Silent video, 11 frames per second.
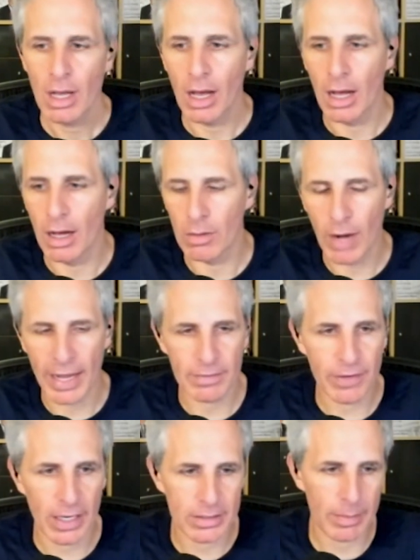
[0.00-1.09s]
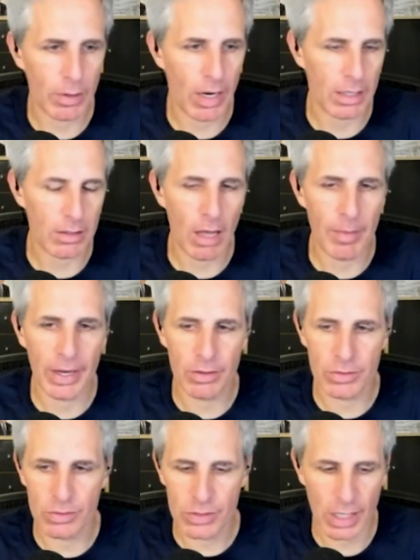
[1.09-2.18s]
rank-and-file Democratic
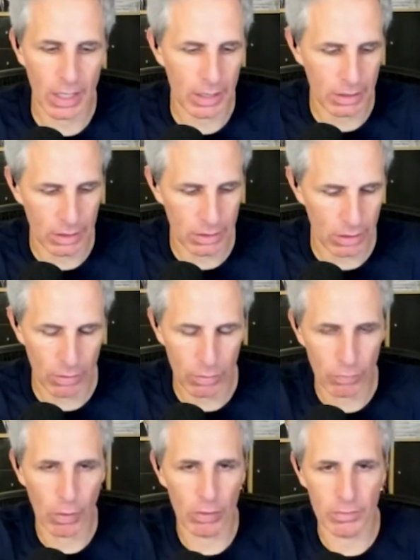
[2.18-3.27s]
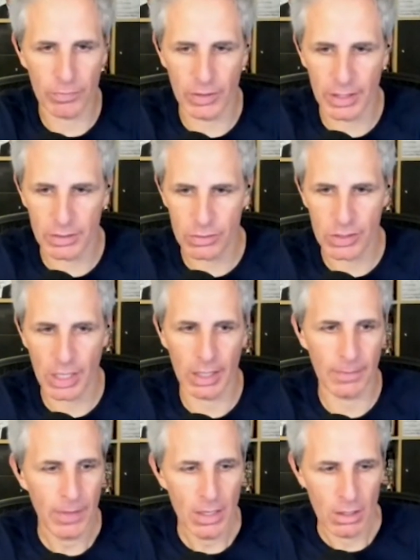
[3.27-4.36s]
lawmakers are saying, you know, who voted for this, are saying,